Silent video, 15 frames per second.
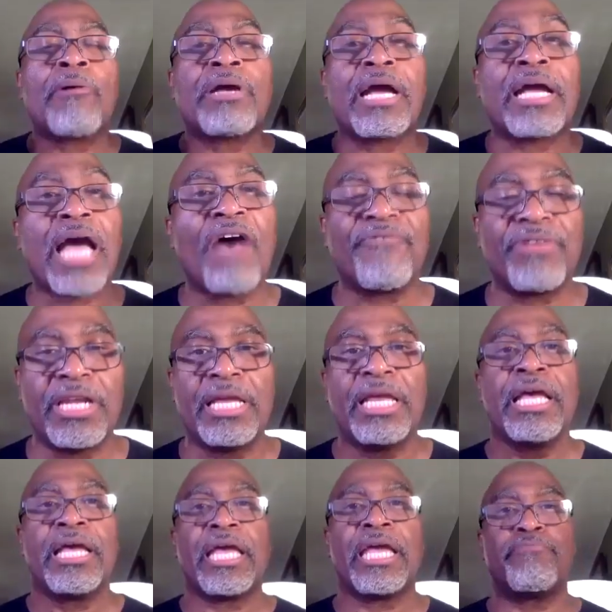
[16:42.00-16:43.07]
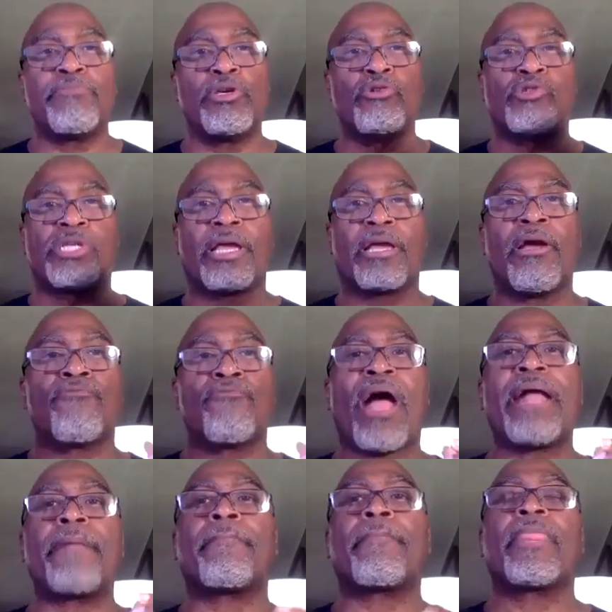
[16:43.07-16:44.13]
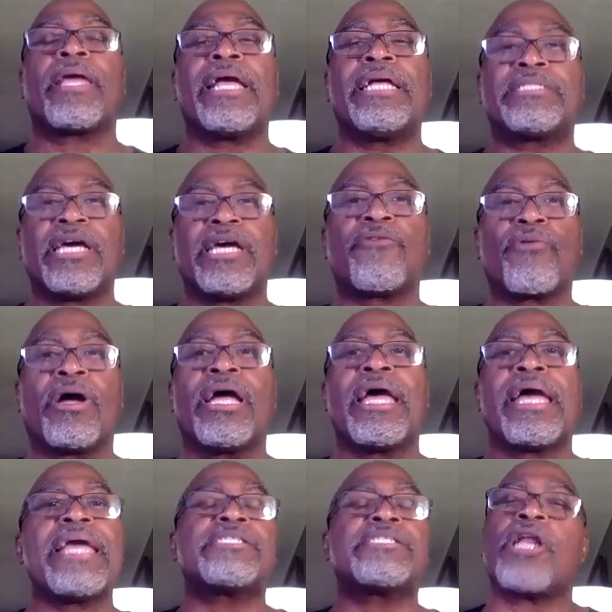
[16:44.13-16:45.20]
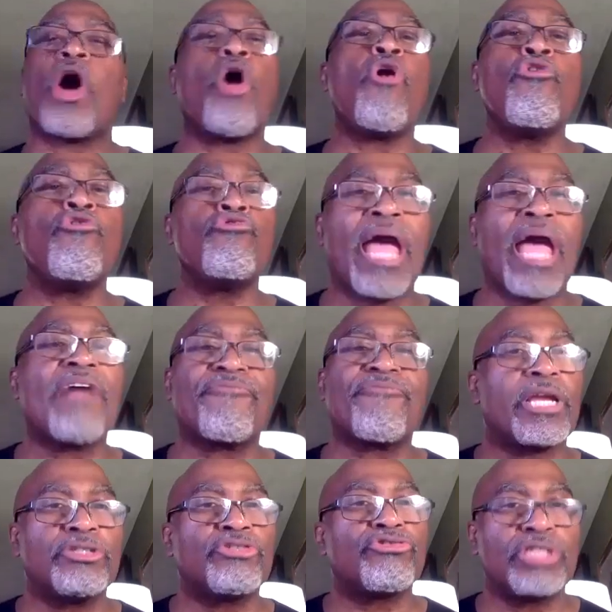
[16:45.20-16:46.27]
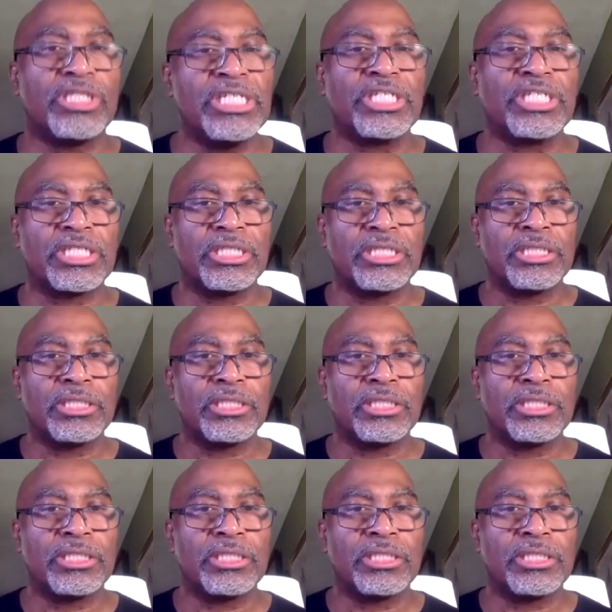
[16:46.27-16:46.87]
cacophony in music, right, etc., is an old African tradition.